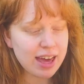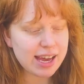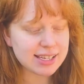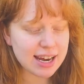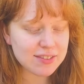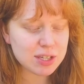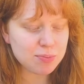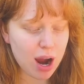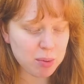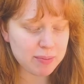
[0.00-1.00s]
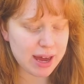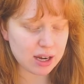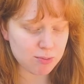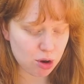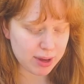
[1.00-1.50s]
It did have some
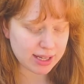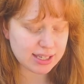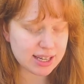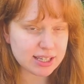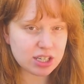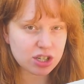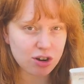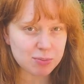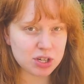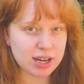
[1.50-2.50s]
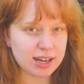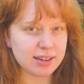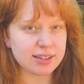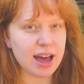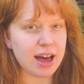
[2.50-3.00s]
problematic moments. Its
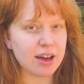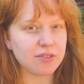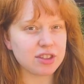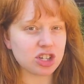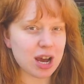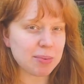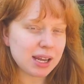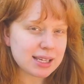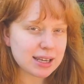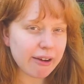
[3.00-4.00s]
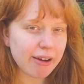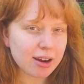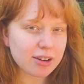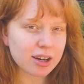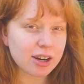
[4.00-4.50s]
description of the Japanese
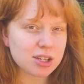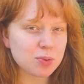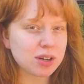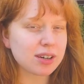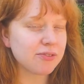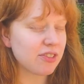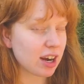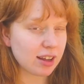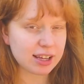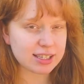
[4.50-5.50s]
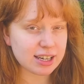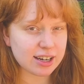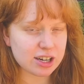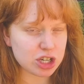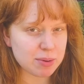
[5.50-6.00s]
characters were fairly
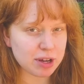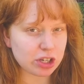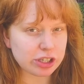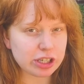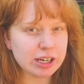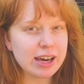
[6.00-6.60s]
stereotypical.